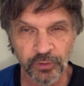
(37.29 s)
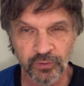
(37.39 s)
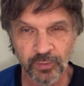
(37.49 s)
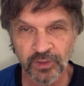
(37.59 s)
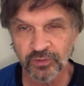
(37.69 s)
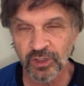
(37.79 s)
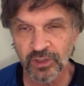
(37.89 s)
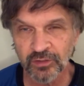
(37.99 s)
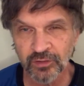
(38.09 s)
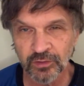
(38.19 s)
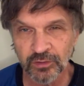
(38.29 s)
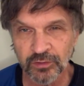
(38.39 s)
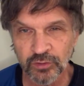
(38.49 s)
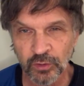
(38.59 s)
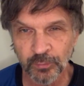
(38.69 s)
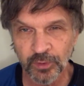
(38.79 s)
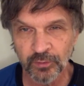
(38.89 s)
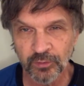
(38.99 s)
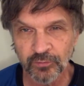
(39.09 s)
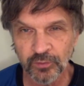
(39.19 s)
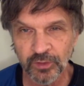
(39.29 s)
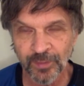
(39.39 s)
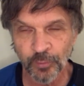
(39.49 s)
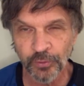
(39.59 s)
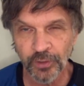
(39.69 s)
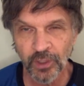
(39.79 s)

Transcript: as best as I can tell, in German, or for leopard.